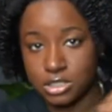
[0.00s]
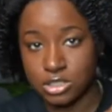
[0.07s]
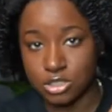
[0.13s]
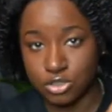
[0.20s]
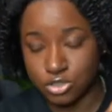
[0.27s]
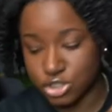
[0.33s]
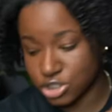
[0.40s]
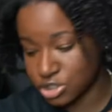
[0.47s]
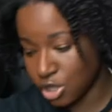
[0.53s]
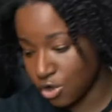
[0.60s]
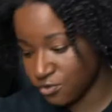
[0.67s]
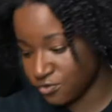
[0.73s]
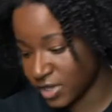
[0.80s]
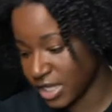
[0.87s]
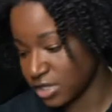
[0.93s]
little
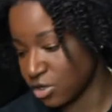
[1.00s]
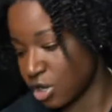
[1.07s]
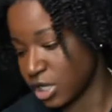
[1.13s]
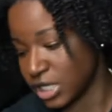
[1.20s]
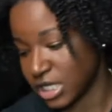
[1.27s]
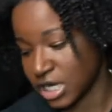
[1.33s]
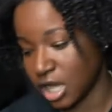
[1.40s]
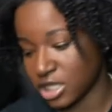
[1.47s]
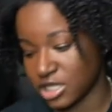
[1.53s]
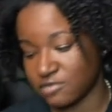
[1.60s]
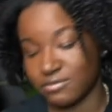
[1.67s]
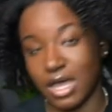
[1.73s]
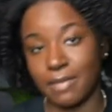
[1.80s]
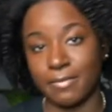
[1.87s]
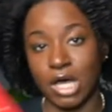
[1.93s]
snowflake on it. And I'll
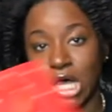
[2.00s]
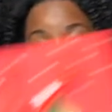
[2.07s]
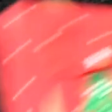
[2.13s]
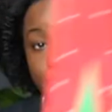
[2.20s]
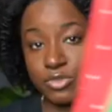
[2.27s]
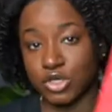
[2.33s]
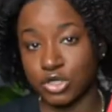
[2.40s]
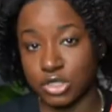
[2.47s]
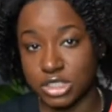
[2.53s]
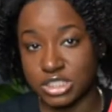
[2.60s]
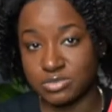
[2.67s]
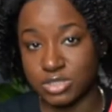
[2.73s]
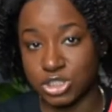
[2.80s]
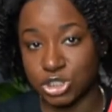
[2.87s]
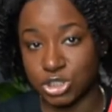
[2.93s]
give my mom the
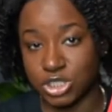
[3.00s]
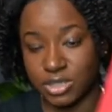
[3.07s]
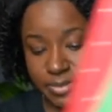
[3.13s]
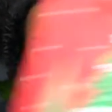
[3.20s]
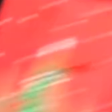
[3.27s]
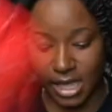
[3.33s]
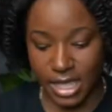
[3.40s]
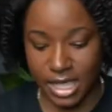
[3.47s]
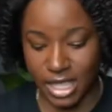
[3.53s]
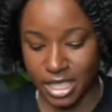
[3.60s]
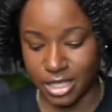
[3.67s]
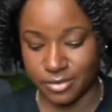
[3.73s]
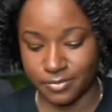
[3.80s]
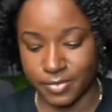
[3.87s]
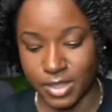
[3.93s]
Christmas tree
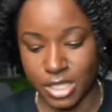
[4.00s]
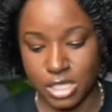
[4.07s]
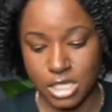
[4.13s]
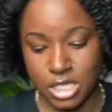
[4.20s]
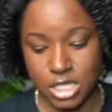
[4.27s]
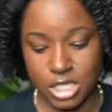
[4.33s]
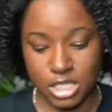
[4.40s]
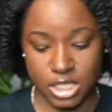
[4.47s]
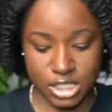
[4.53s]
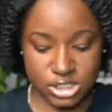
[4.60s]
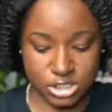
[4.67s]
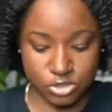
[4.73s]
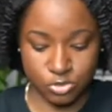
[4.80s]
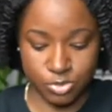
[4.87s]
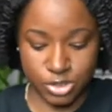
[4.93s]
bag. That's
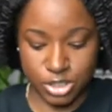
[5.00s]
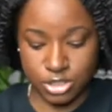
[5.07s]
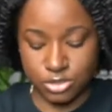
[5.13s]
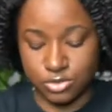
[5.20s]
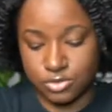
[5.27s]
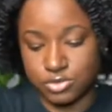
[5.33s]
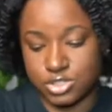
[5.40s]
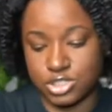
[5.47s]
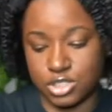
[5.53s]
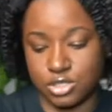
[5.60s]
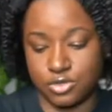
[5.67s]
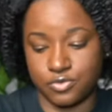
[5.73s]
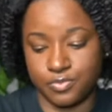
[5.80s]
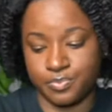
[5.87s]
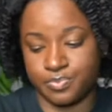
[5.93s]
super cute. So
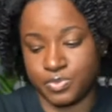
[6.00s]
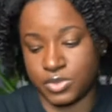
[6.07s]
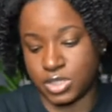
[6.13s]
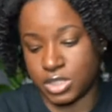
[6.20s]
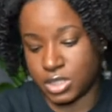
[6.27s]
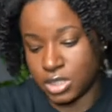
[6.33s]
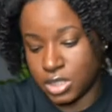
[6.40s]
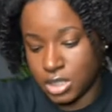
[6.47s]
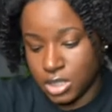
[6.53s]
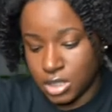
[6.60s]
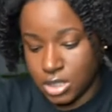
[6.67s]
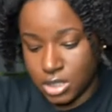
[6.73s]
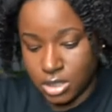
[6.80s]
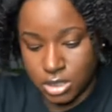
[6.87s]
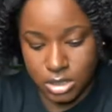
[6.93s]

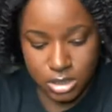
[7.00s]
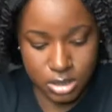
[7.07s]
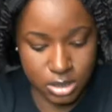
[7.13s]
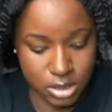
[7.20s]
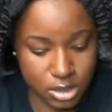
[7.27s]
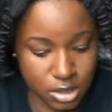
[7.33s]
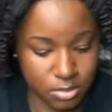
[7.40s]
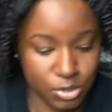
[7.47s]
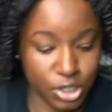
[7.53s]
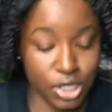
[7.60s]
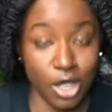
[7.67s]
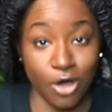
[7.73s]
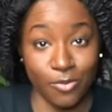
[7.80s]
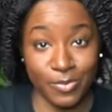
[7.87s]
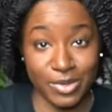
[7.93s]
I'm going
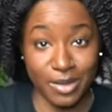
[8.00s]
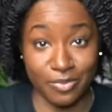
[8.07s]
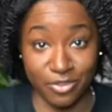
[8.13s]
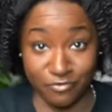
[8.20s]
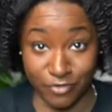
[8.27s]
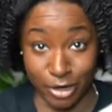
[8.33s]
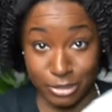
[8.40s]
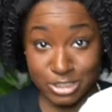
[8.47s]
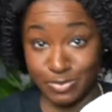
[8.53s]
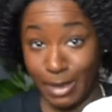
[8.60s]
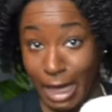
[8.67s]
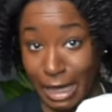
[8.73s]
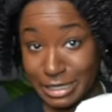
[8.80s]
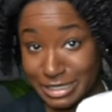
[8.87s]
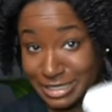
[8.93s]
to open up the first
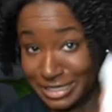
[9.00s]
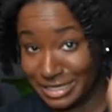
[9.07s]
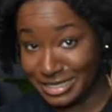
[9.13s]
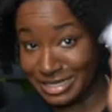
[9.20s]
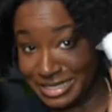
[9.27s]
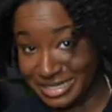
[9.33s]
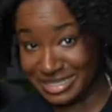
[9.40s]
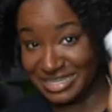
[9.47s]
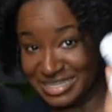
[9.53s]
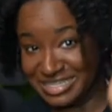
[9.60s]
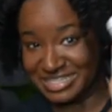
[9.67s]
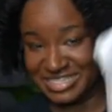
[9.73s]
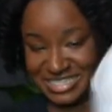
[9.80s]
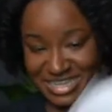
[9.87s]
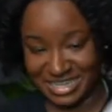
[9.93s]

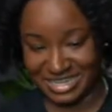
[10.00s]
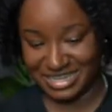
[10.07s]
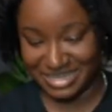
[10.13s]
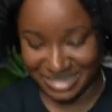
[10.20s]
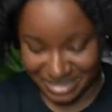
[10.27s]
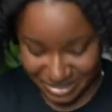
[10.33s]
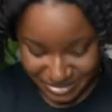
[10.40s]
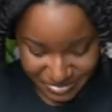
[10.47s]
package. Yay!